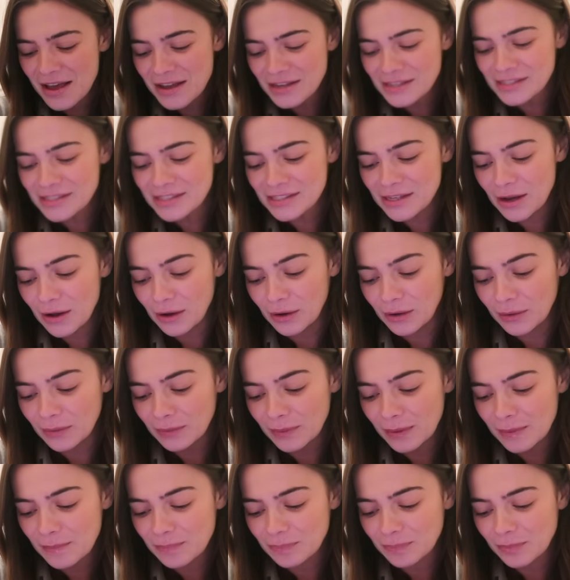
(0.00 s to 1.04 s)

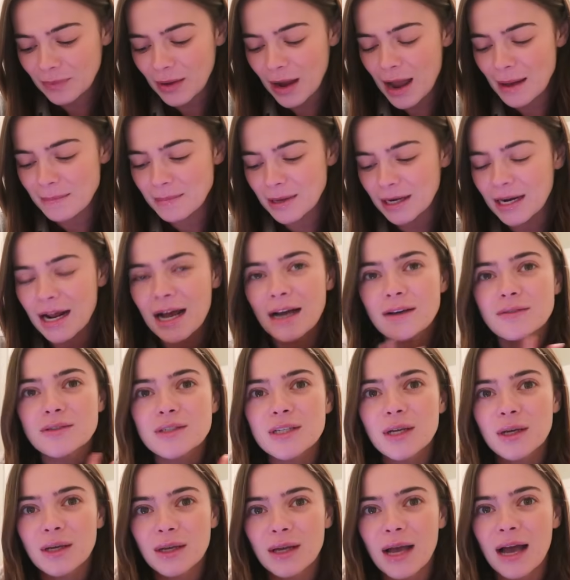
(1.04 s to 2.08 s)
So I'm gonna have
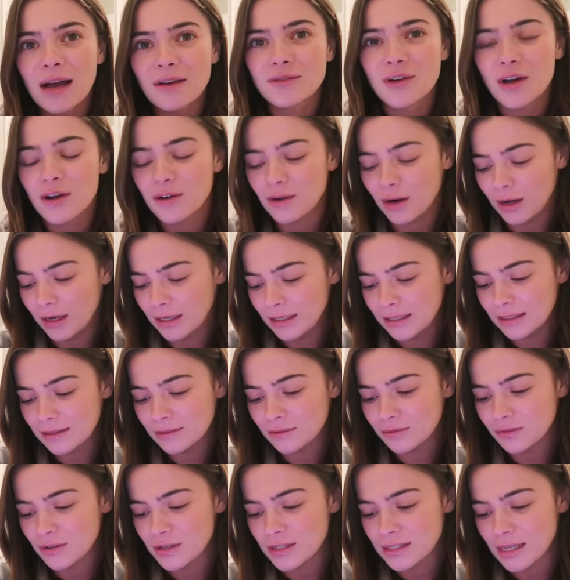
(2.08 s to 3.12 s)
to have no light
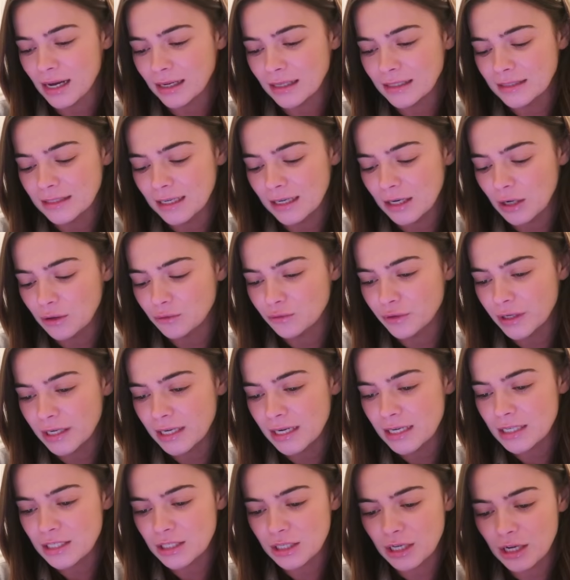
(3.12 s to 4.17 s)
for a second and I'll read
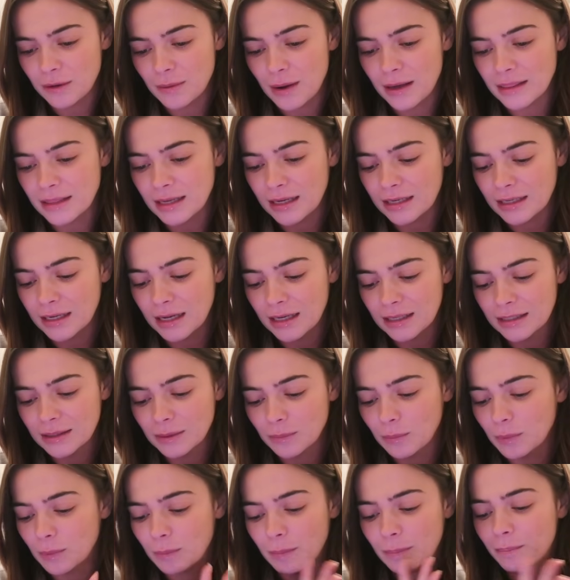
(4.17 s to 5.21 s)
it to you and then
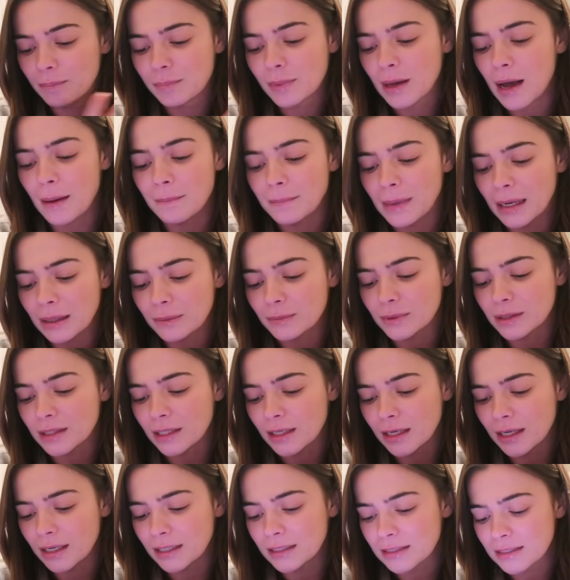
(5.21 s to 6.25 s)
we'll come back with the
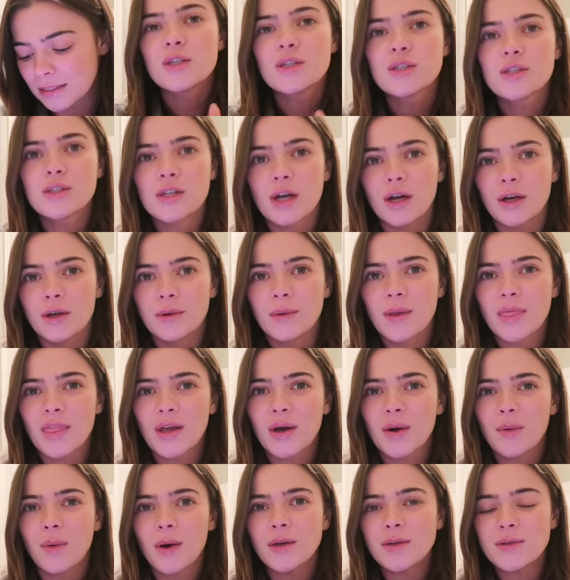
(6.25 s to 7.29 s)
light. So the
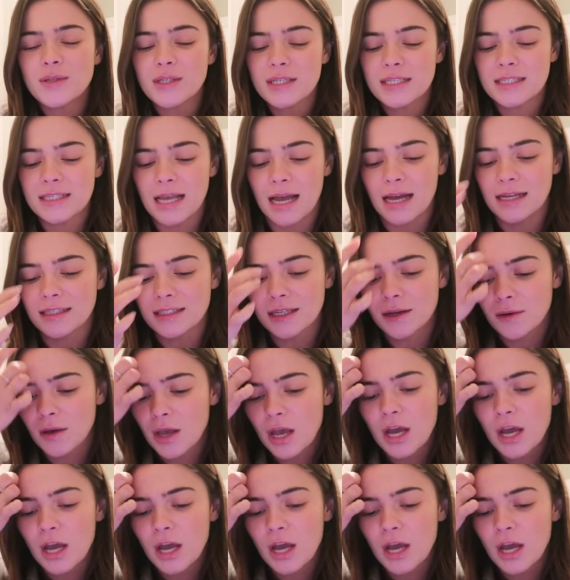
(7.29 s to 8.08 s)
quote said,